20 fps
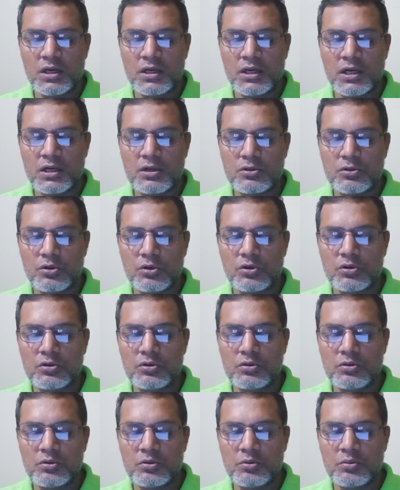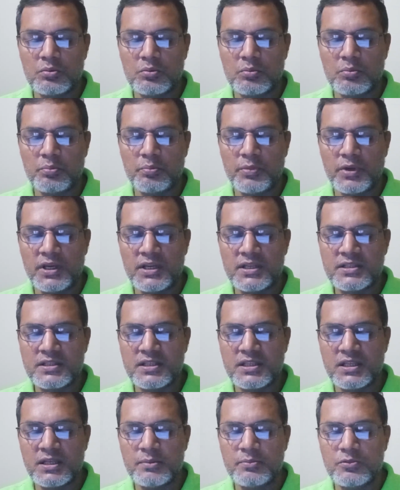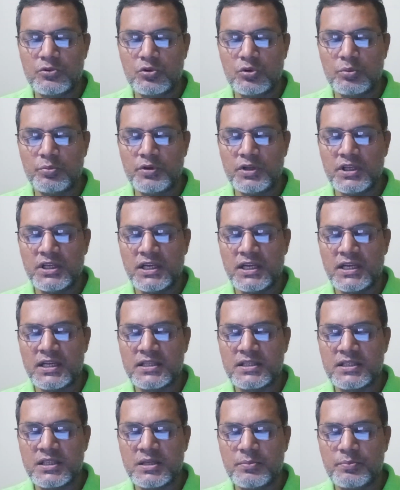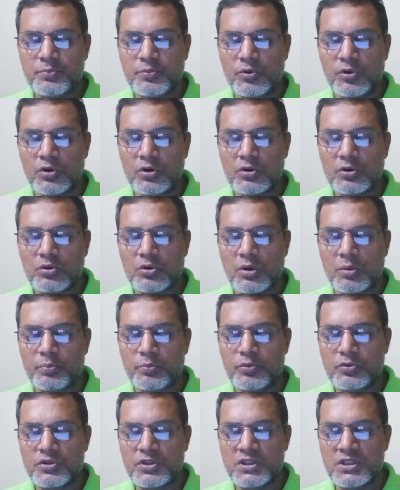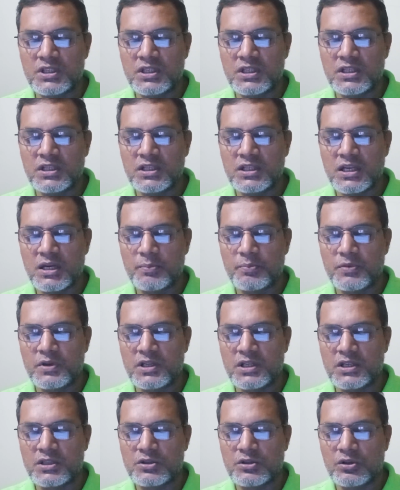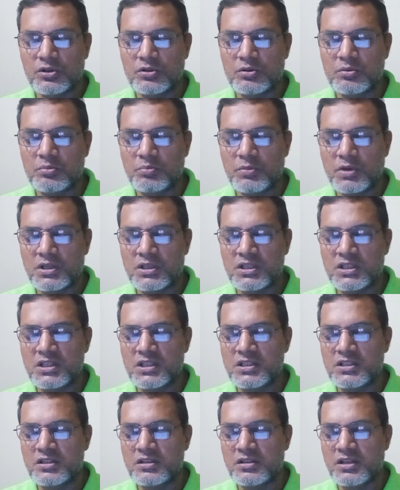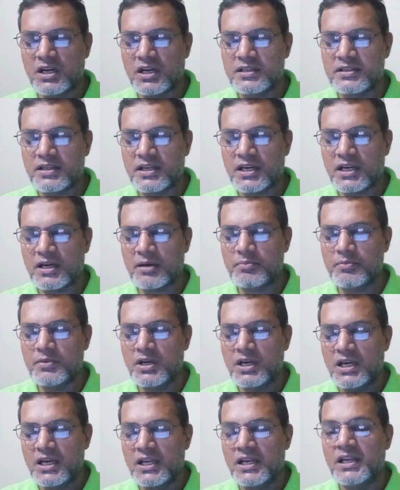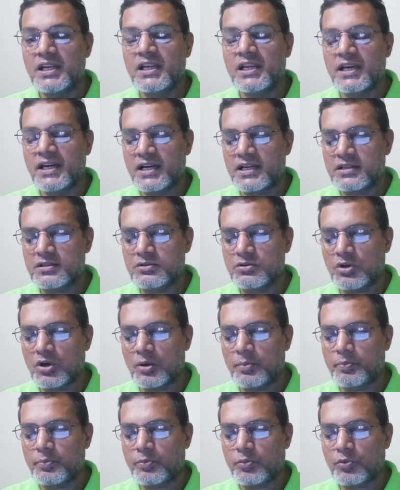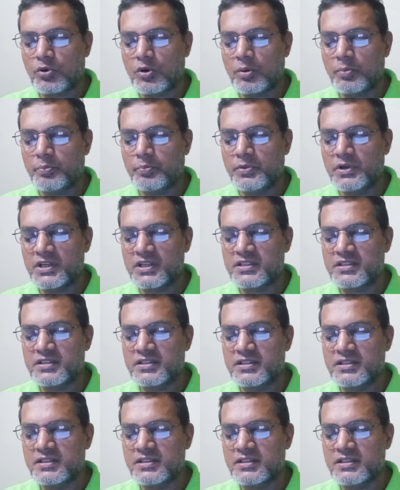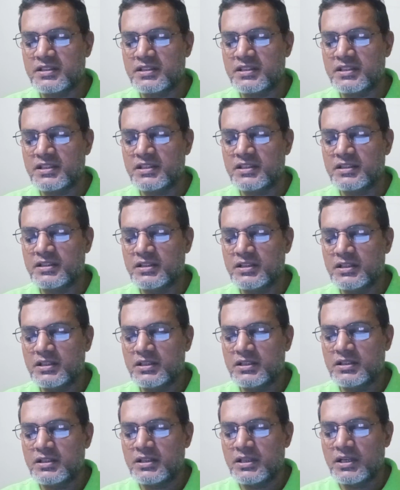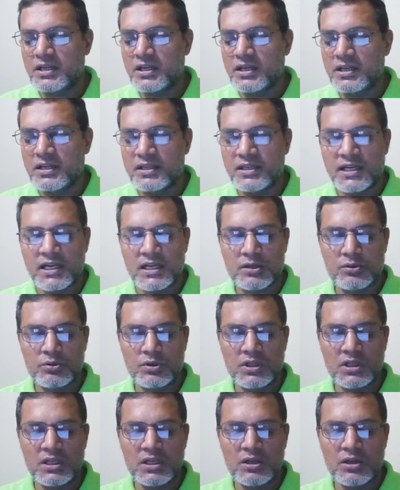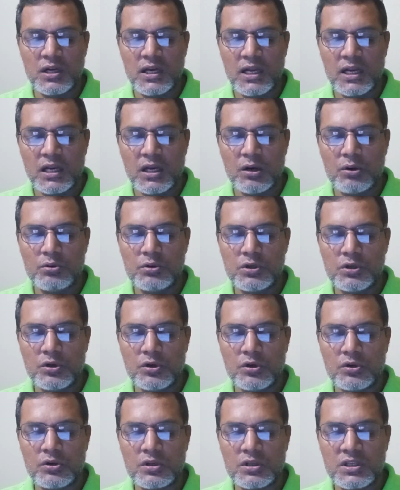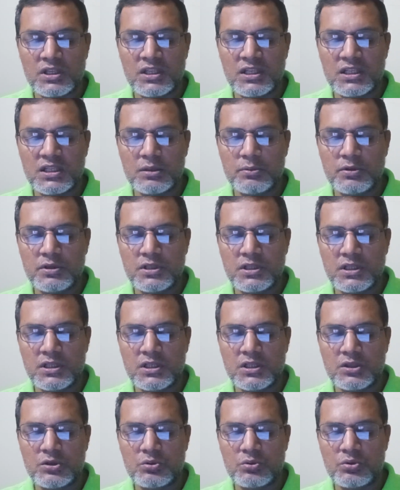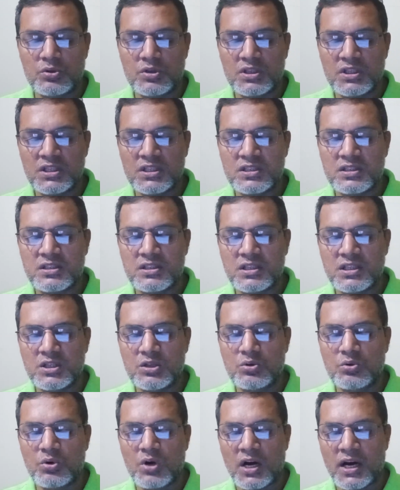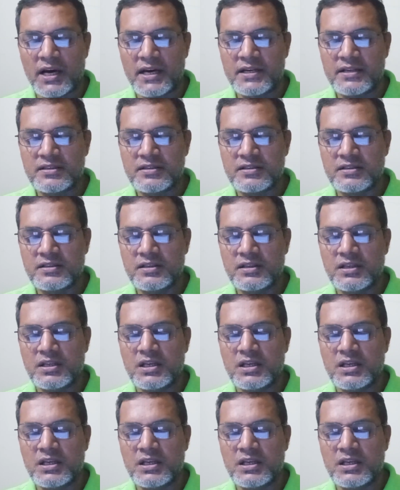Natron may seem to be a simple compositing application, but it does have layers of complexity that will allow your creativity to reach new heights.